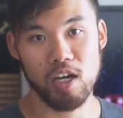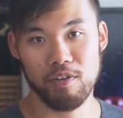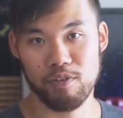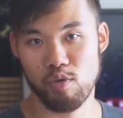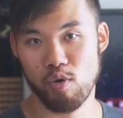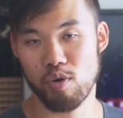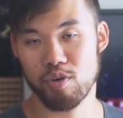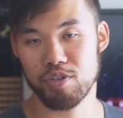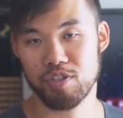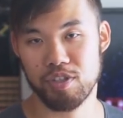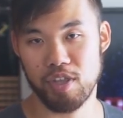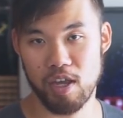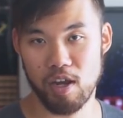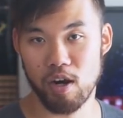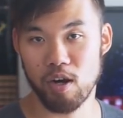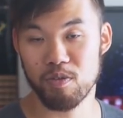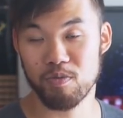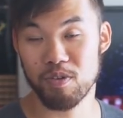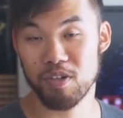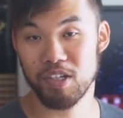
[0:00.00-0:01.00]
Of course, they
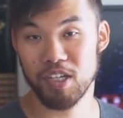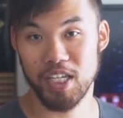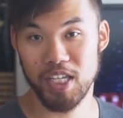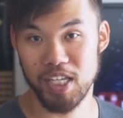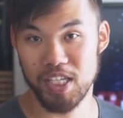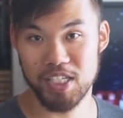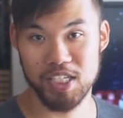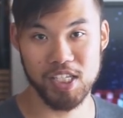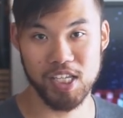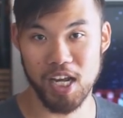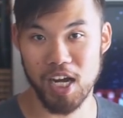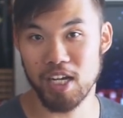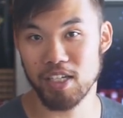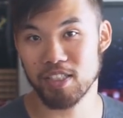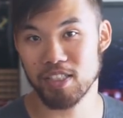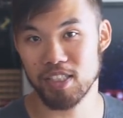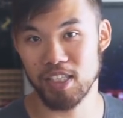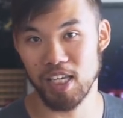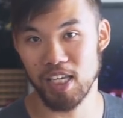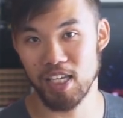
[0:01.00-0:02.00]
aren't really
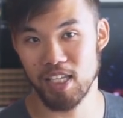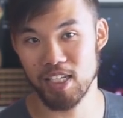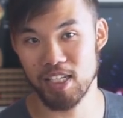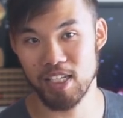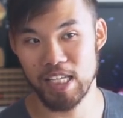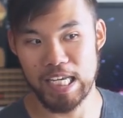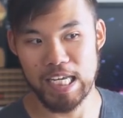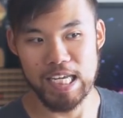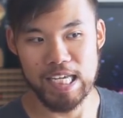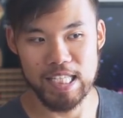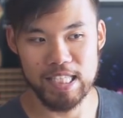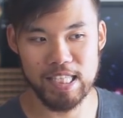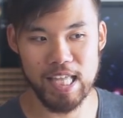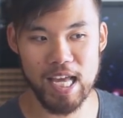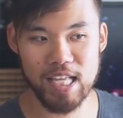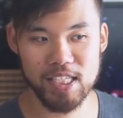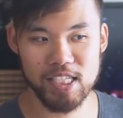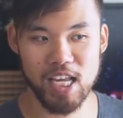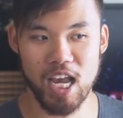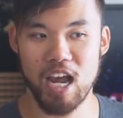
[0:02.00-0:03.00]
discussed and
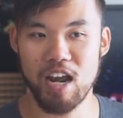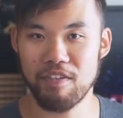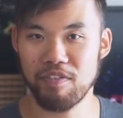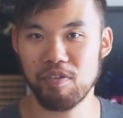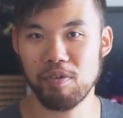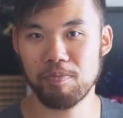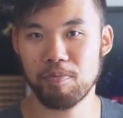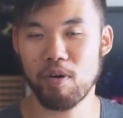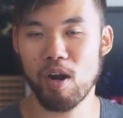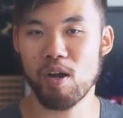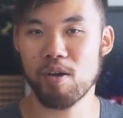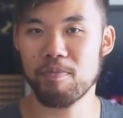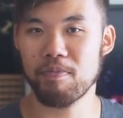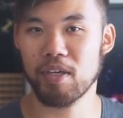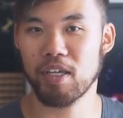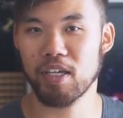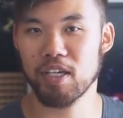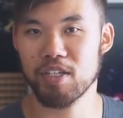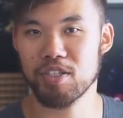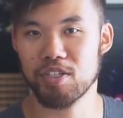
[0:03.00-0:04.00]
that's kind of a problem
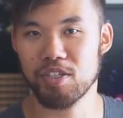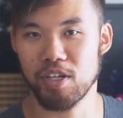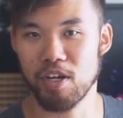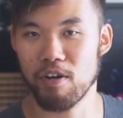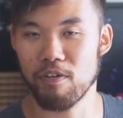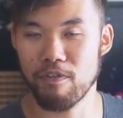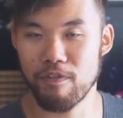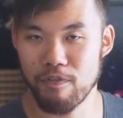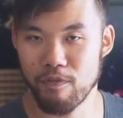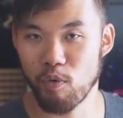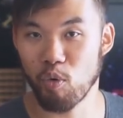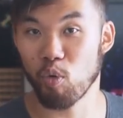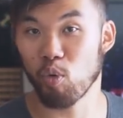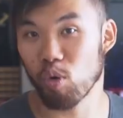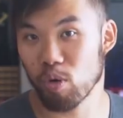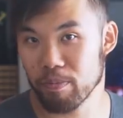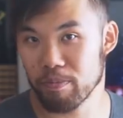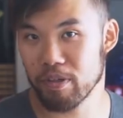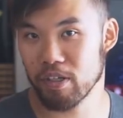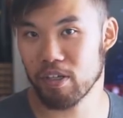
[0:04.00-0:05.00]
because, you know,
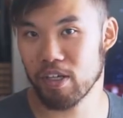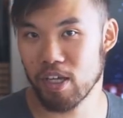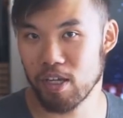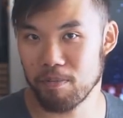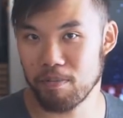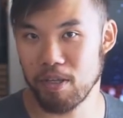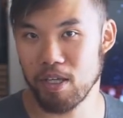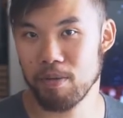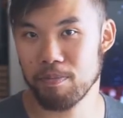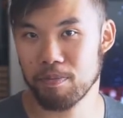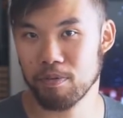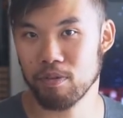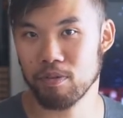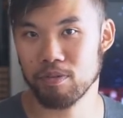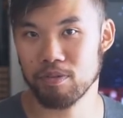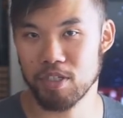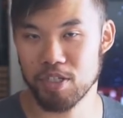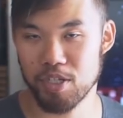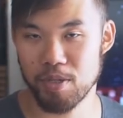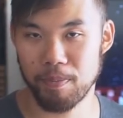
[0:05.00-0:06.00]
4 billion
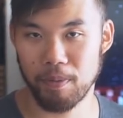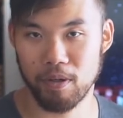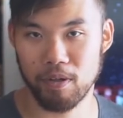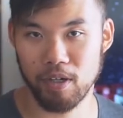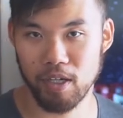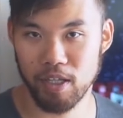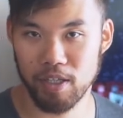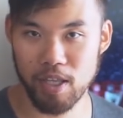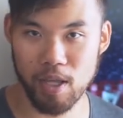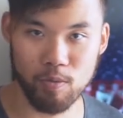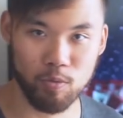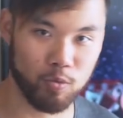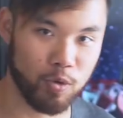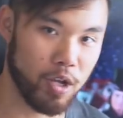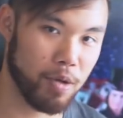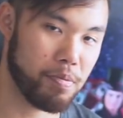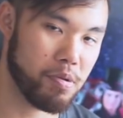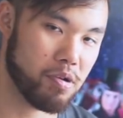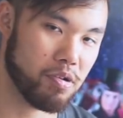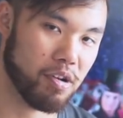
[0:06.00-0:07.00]
people disappearing and then
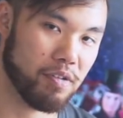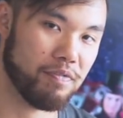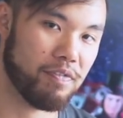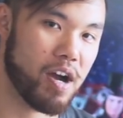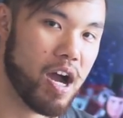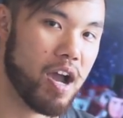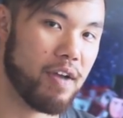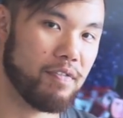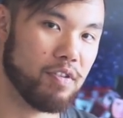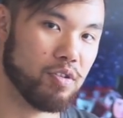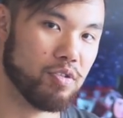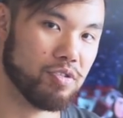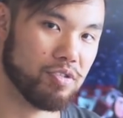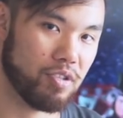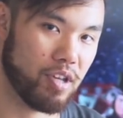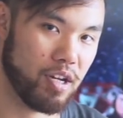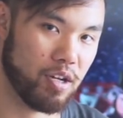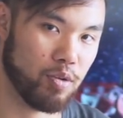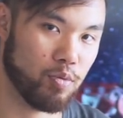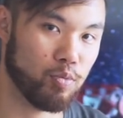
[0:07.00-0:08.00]
reappearing 5
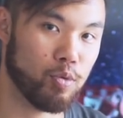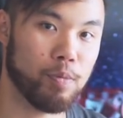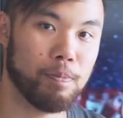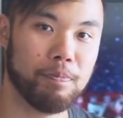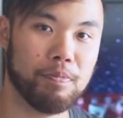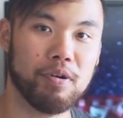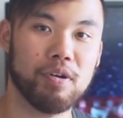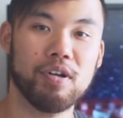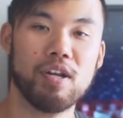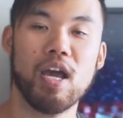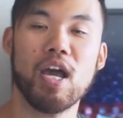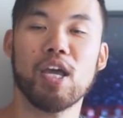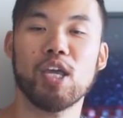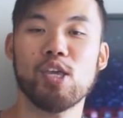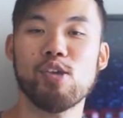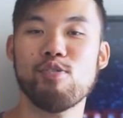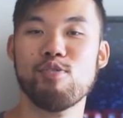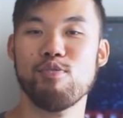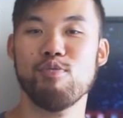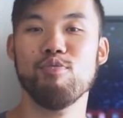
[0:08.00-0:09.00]
years later will put a
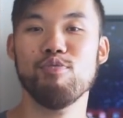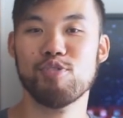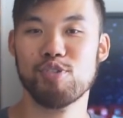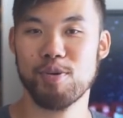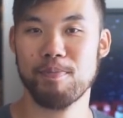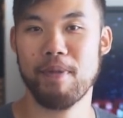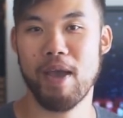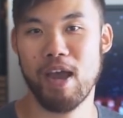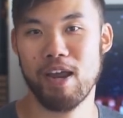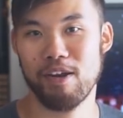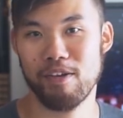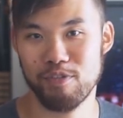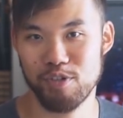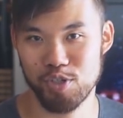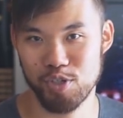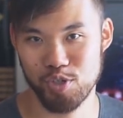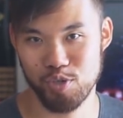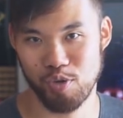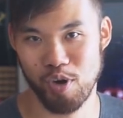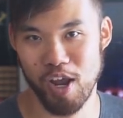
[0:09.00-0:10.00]
huge amount of
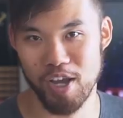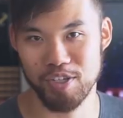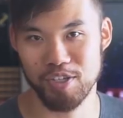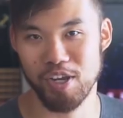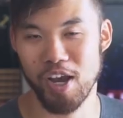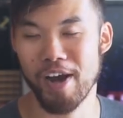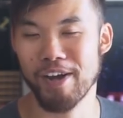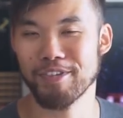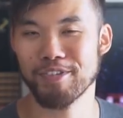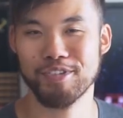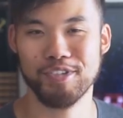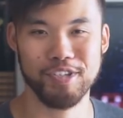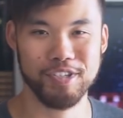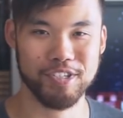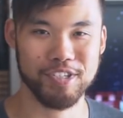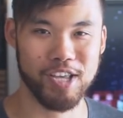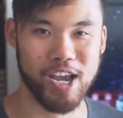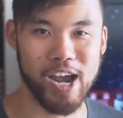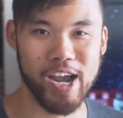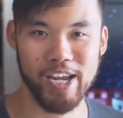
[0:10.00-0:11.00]
stress on
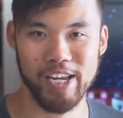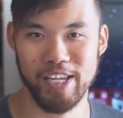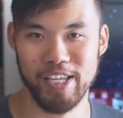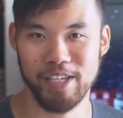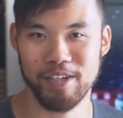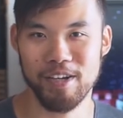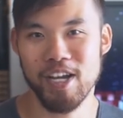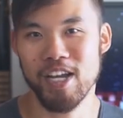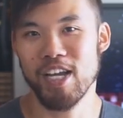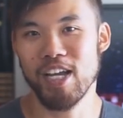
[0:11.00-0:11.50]
society.